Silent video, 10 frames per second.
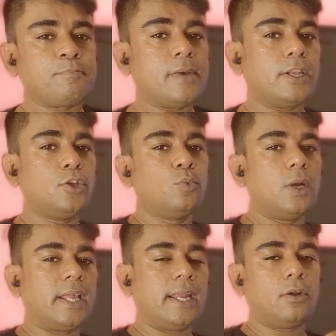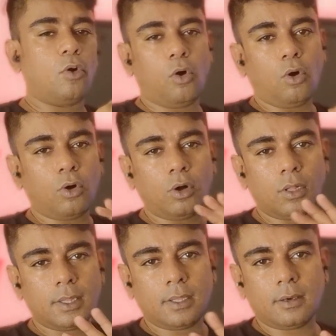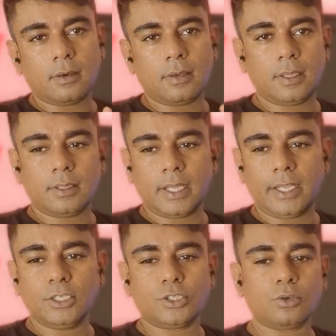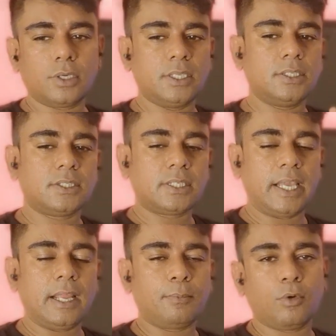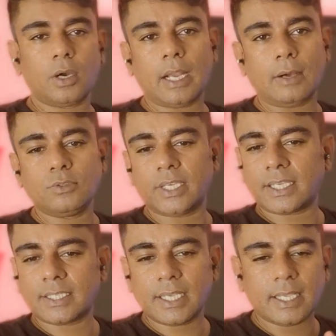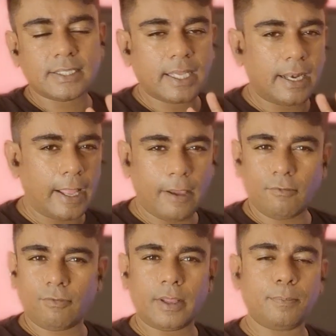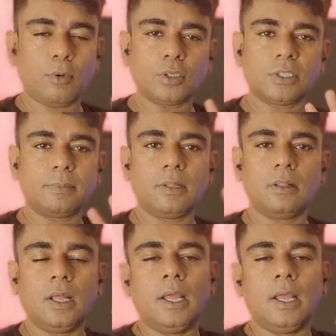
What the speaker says: But you will get all the insurance, airport lounge access, and every possible